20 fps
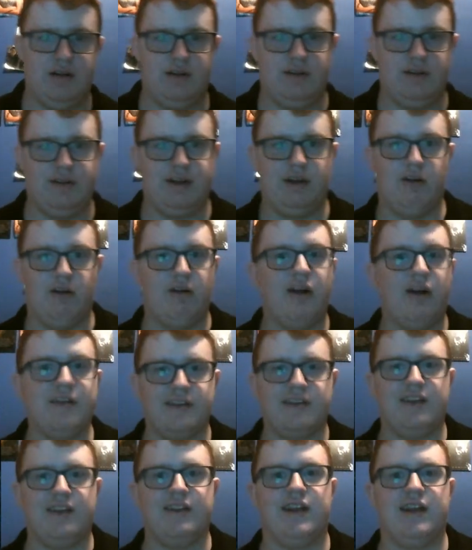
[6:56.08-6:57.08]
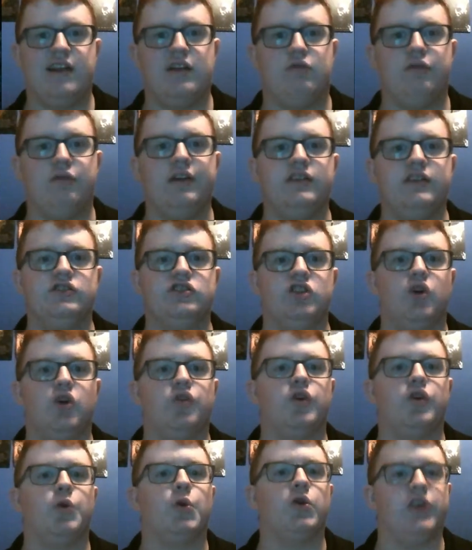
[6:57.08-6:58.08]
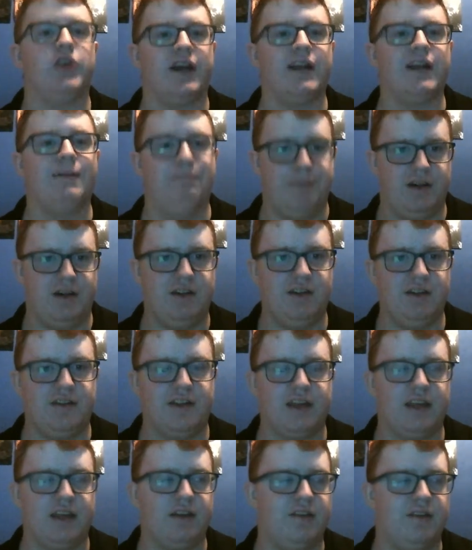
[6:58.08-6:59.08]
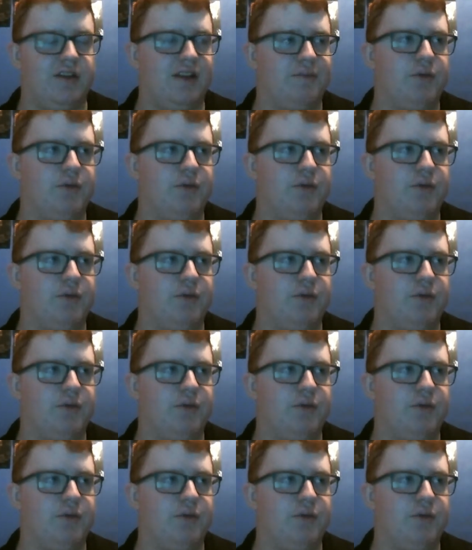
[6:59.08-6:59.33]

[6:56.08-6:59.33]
there are other things like that really show the relatability to this